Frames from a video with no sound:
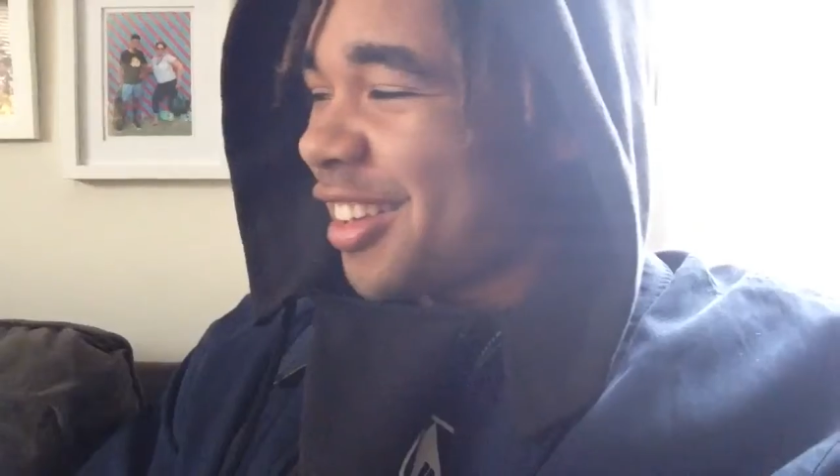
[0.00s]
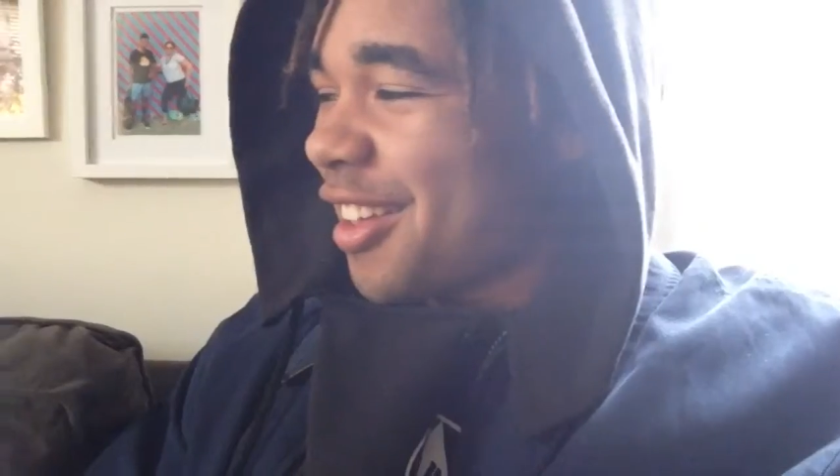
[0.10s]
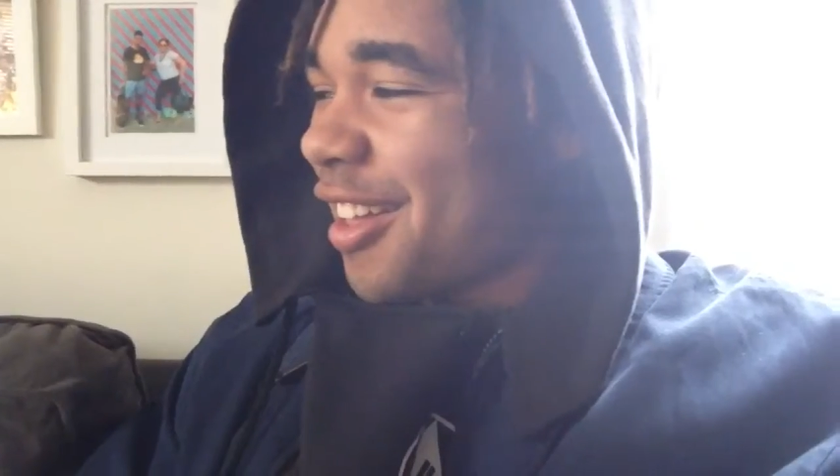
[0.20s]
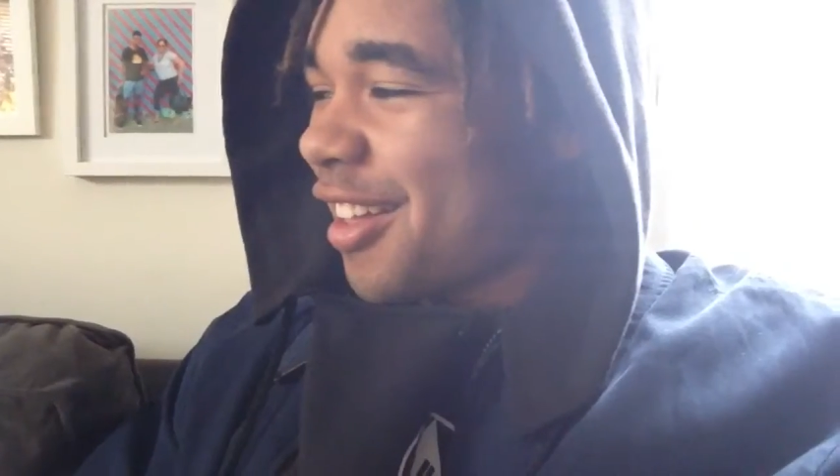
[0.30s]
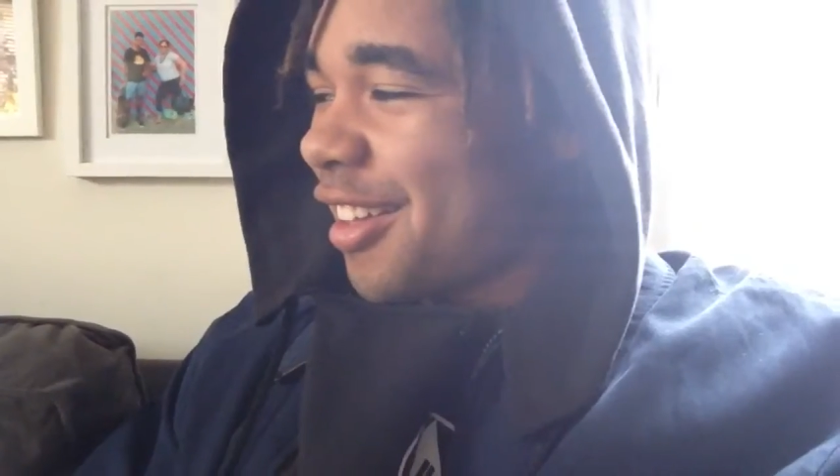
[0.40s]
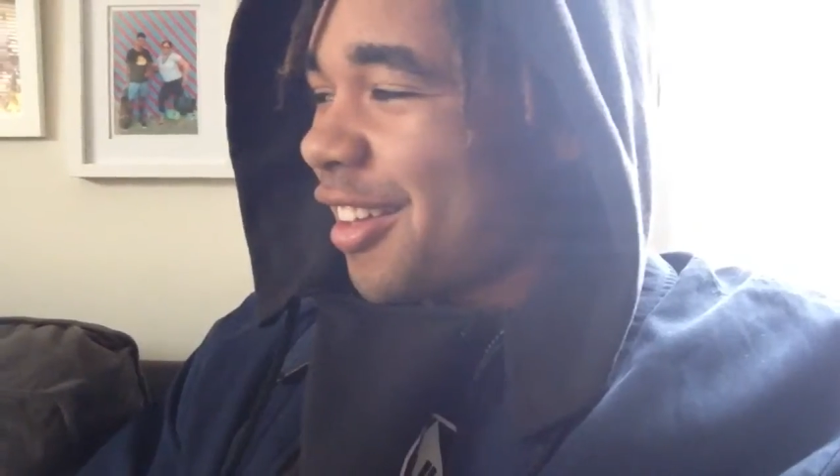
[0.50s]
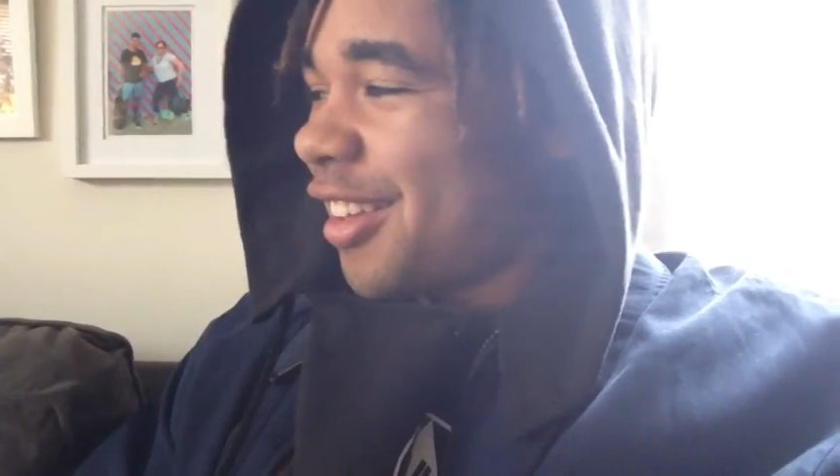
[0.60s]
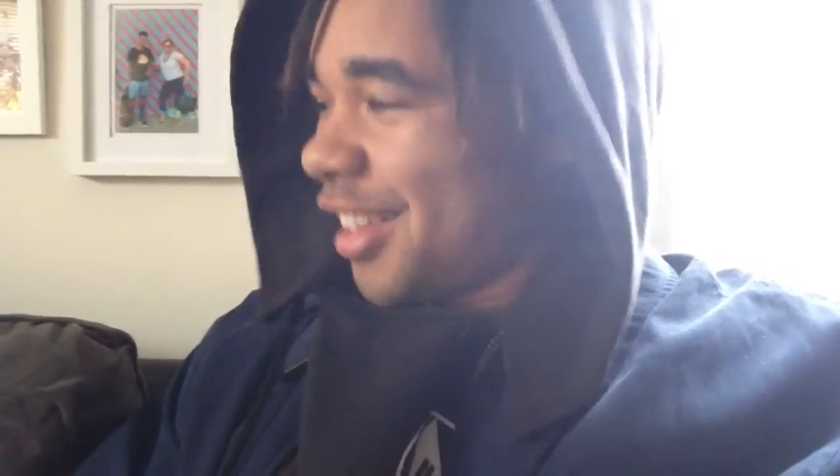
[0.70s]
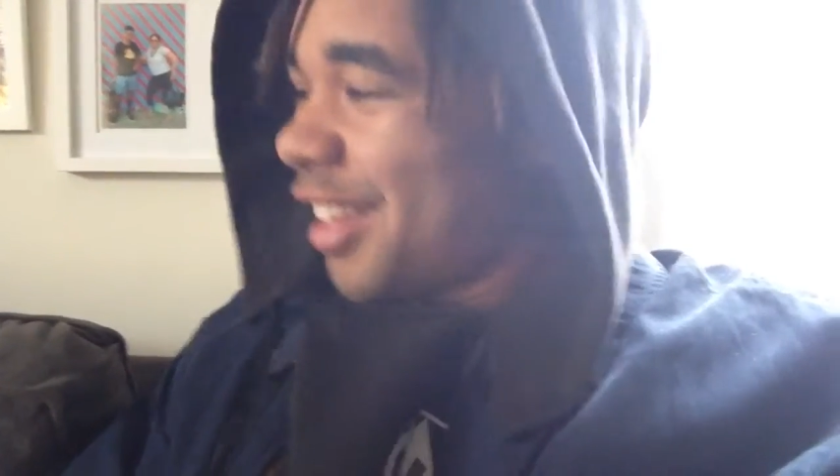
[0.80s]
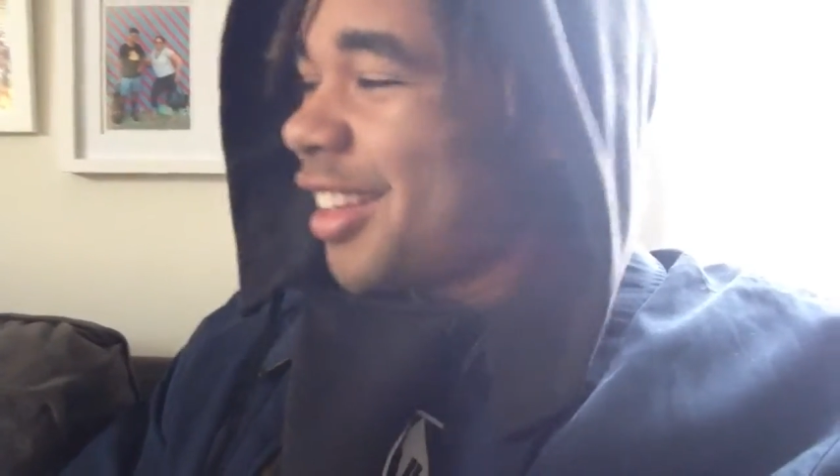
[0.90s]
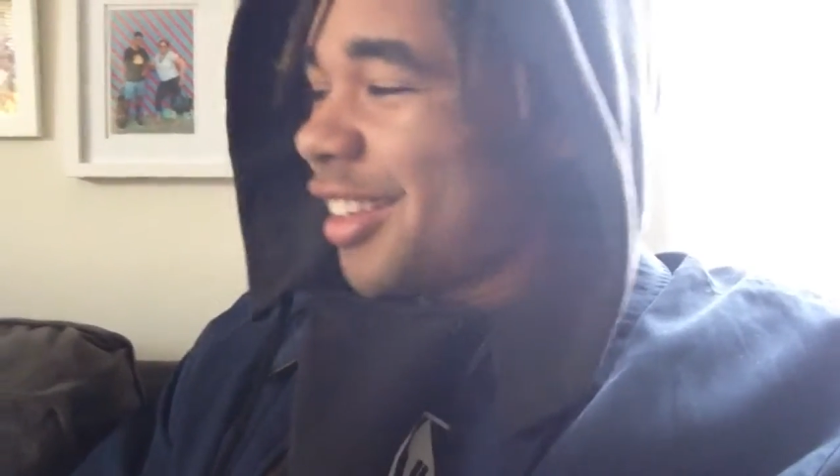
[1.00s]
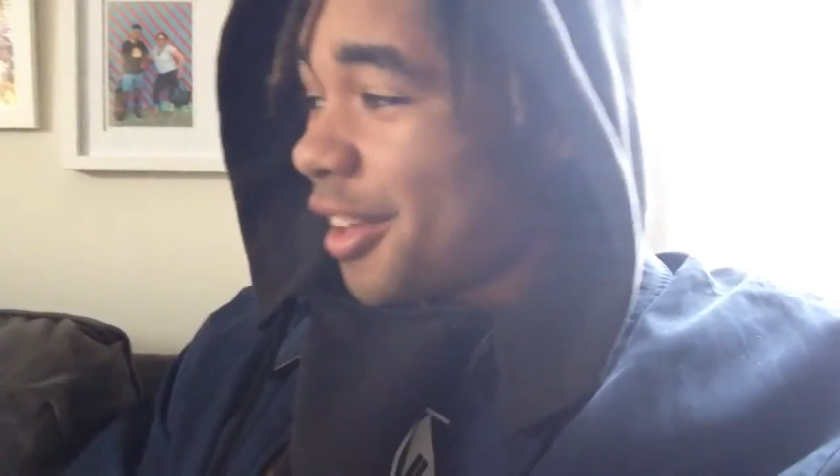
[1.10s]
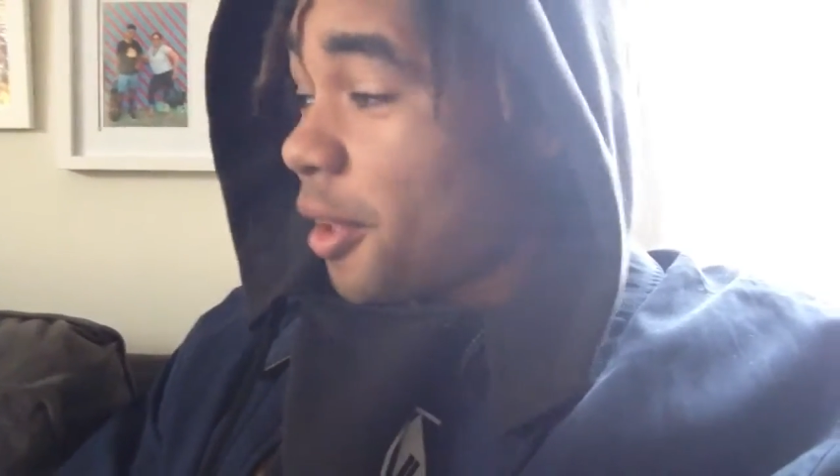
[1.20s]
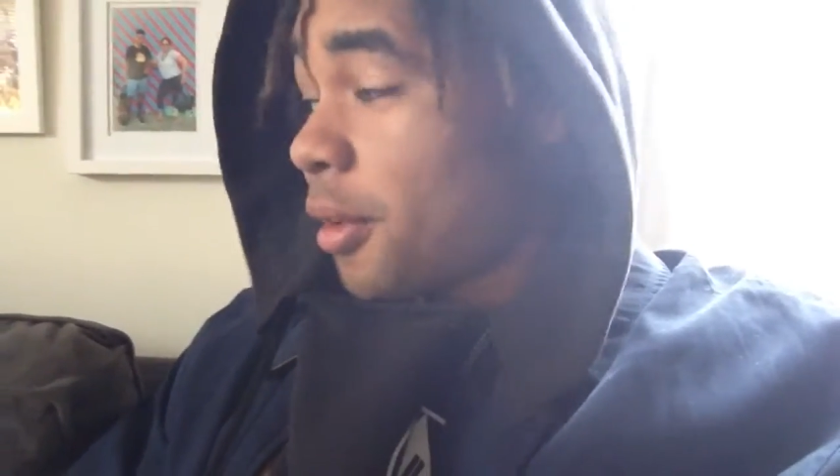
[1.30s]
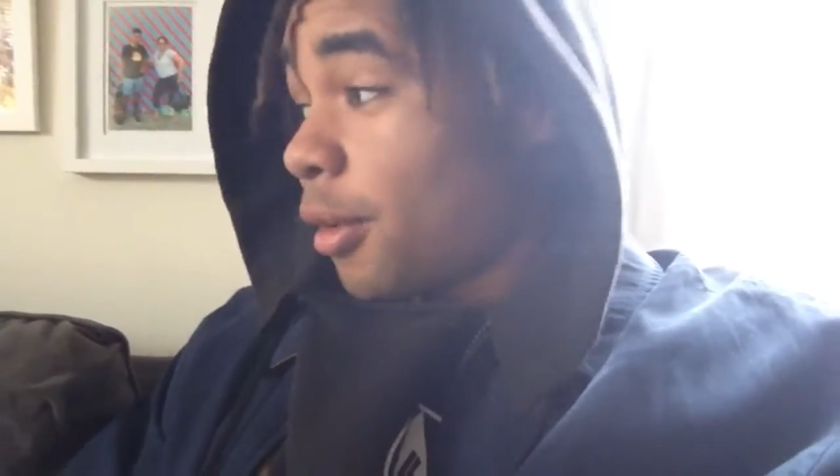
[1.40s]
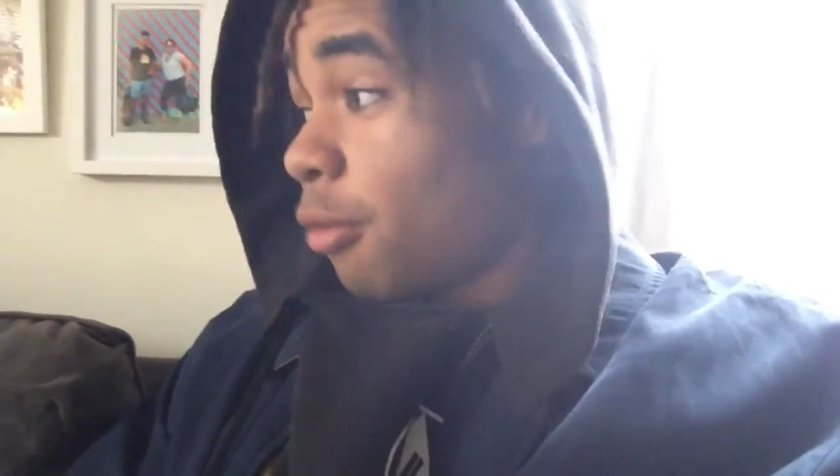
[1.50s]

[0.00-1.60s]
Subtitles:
at it for too long, and